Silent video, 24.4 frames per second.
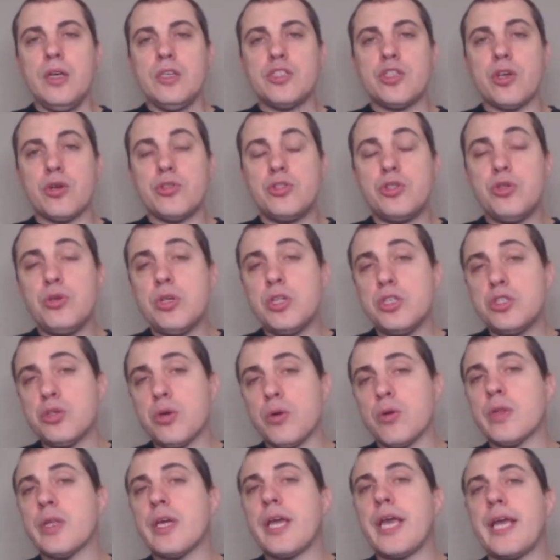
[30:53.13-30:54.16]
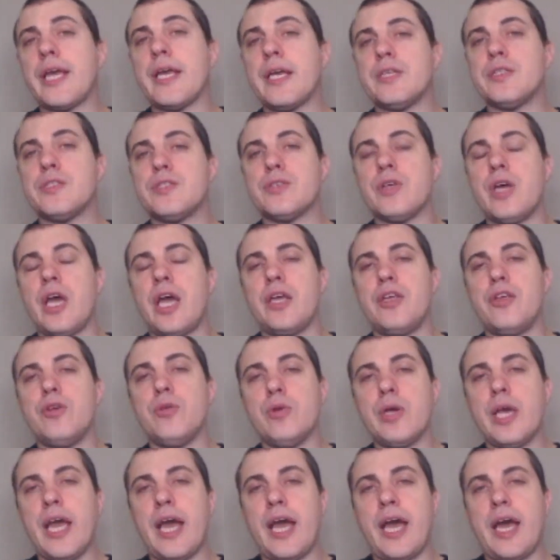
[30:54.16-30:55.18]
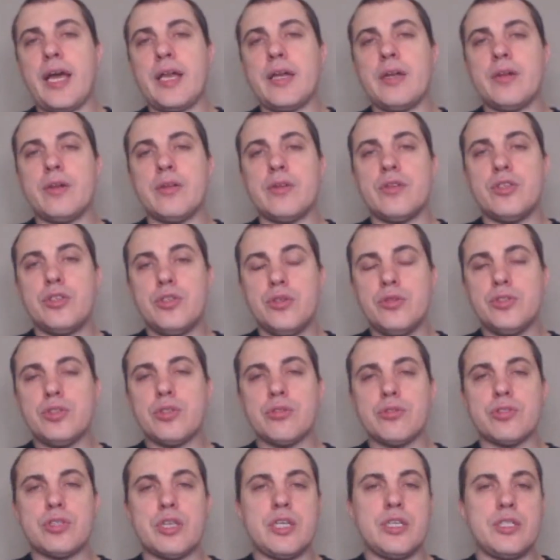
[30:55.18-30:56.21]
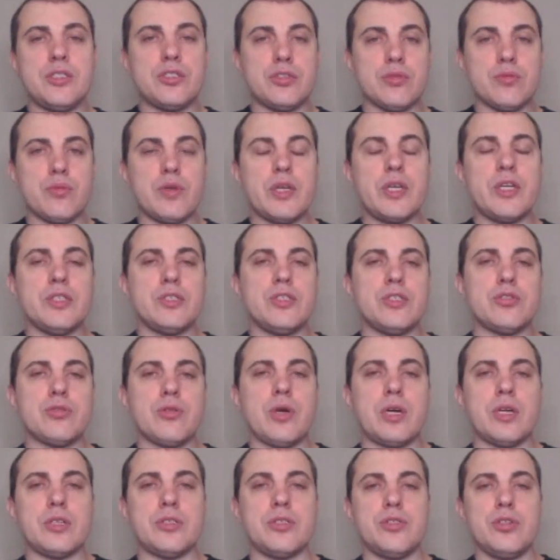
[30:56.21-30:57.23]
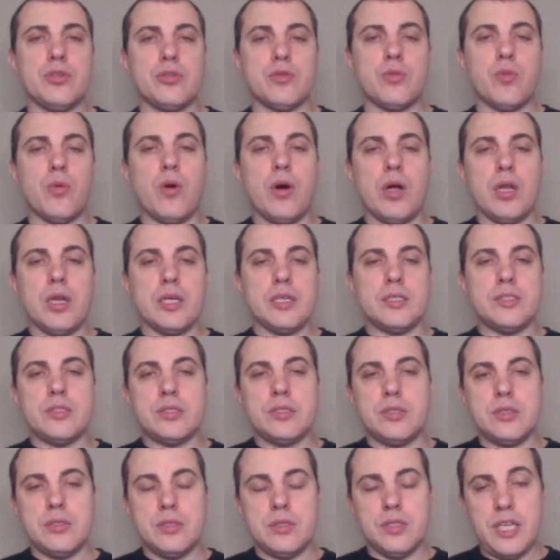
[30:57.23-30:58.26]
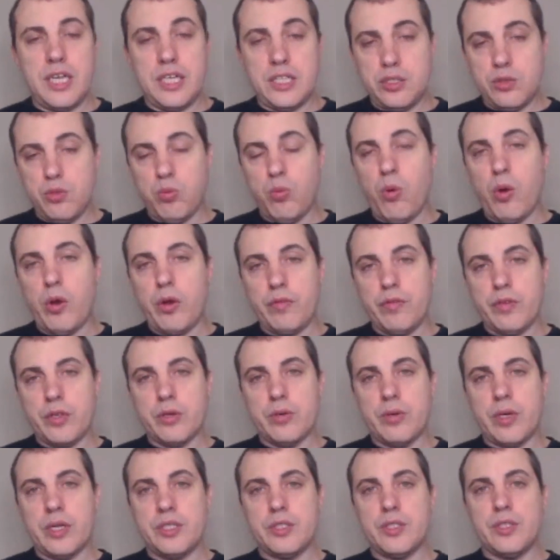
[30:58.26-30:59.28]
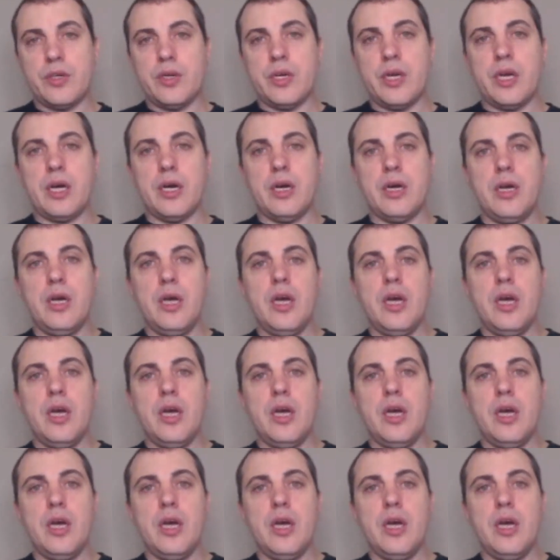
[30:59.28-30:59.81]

So you control the keys, and you can use those keys to reconstruct your wallet. That's one of the criteria.